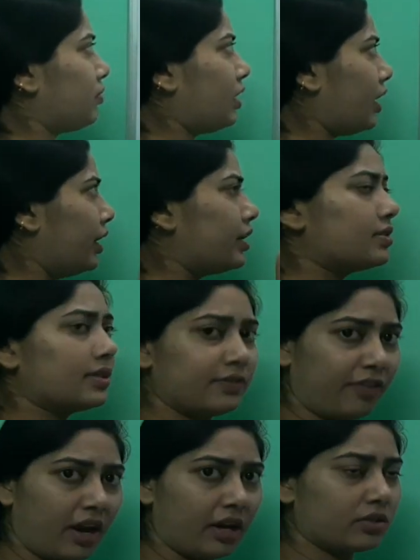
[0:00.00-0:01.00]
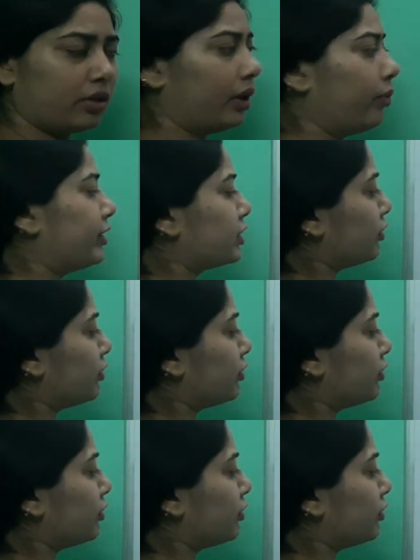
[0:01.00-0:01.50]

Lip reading: It's a sphere, so equation of